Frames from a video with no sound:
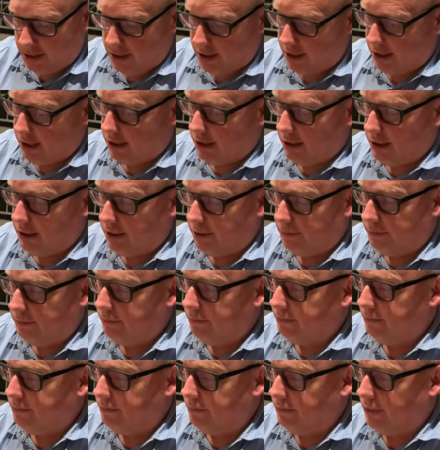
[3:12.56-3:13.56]
I
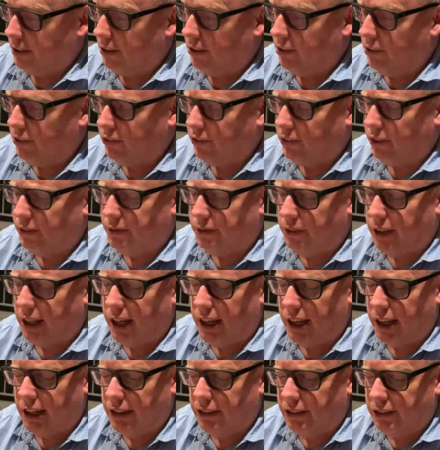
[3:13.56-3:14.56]
also
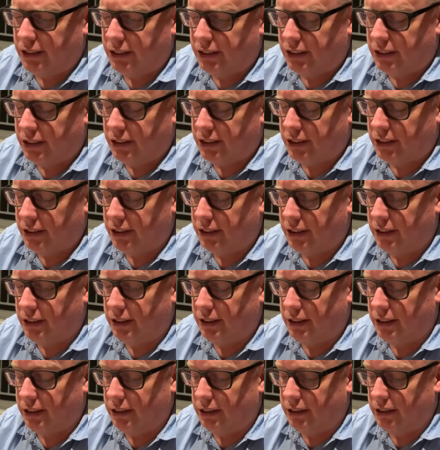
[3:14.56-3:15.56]
found
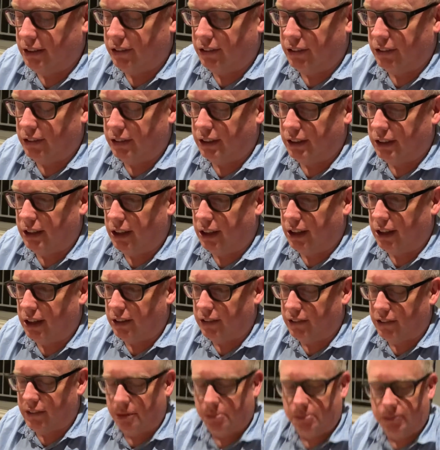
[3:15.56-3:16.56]
this online
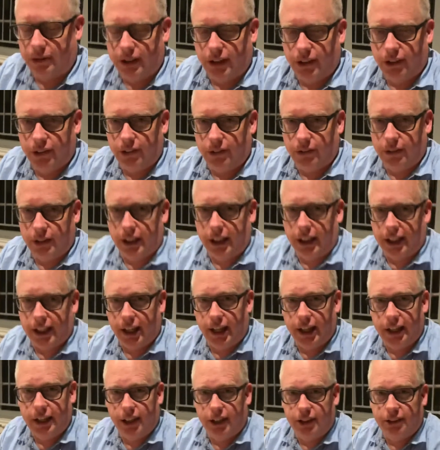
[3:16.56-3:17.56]
somewhere else for like
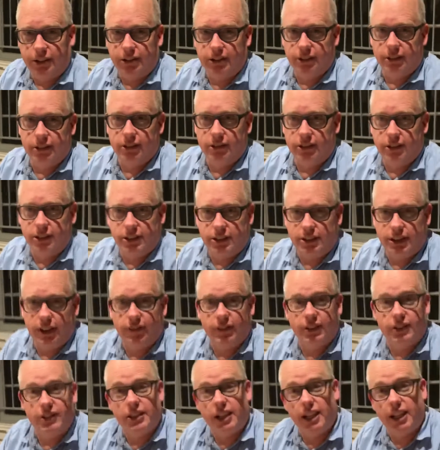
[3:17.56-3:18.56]

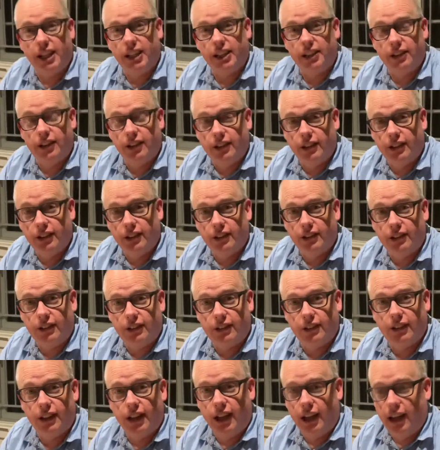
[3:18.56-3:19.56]

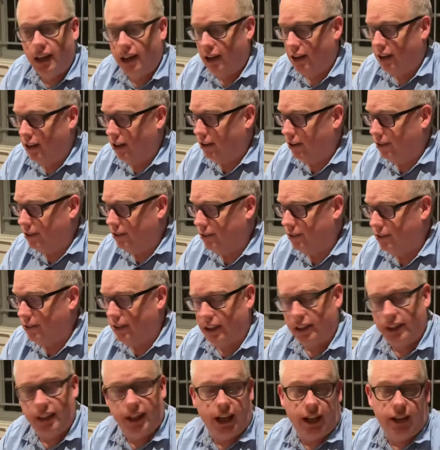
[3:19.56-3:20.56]
$817, or
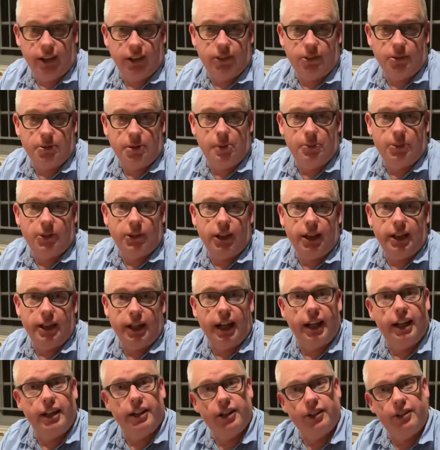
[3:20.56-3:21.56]
on Canon's website
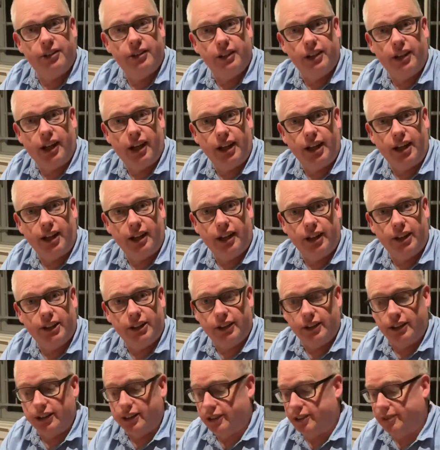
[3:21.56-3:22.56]

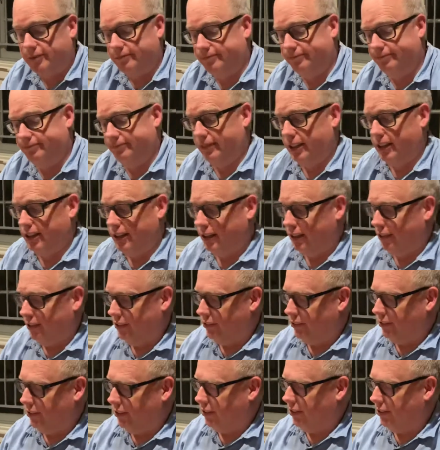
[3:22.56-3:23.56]
$899.
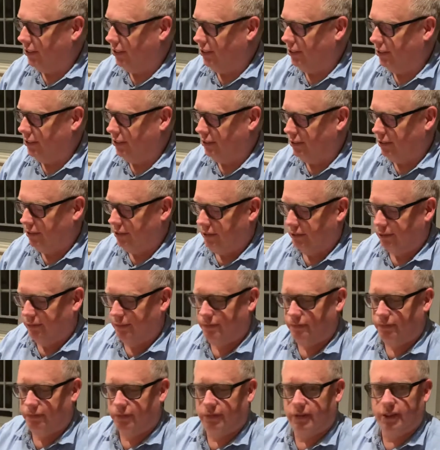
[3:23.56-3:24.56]
So
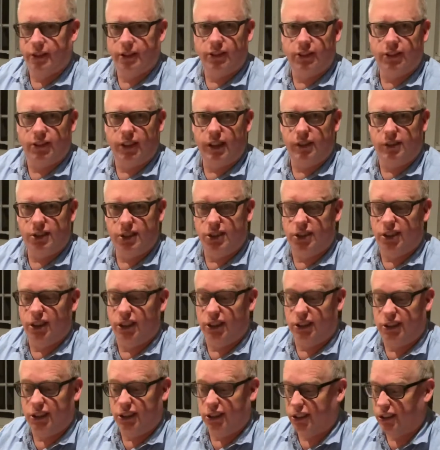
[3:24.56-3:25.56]
saved
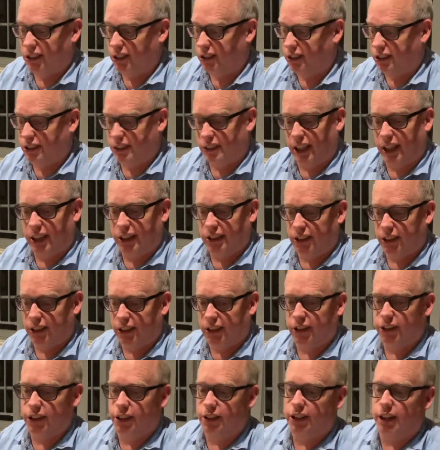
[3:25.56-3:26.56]
$200 and got a
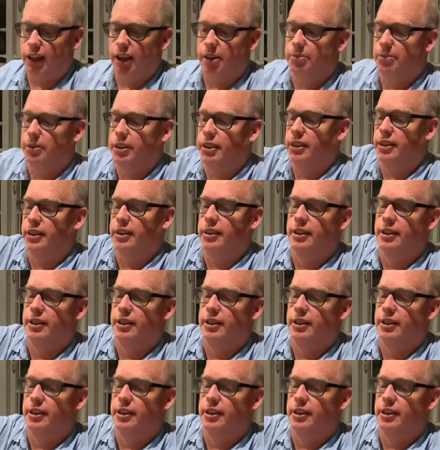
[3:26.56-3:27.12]
new camera.